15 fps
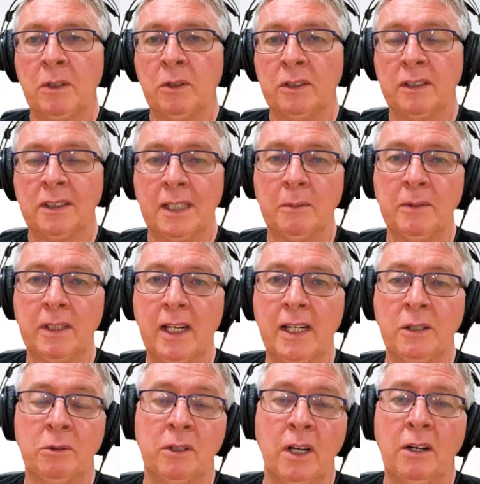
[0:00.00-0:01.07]
because at some
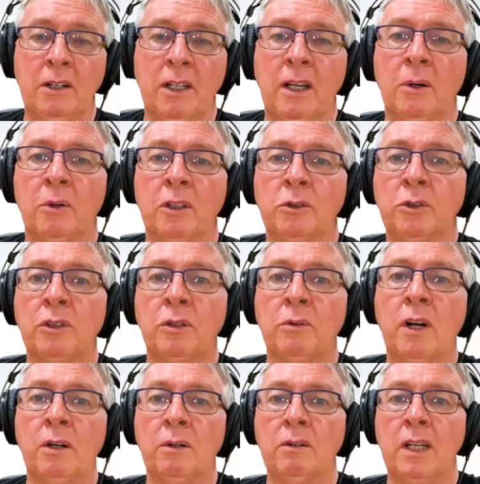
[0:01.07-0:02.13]
stage you're going to go on a
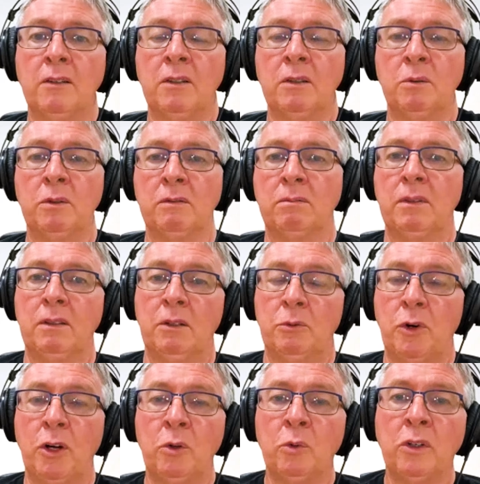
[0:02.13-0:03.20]
dirt road, even with
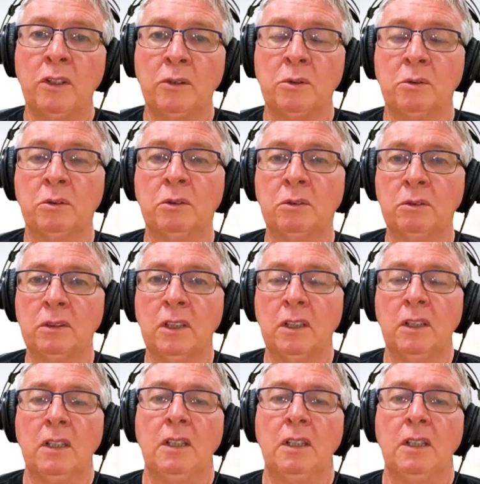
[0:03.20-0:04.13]
roadworks or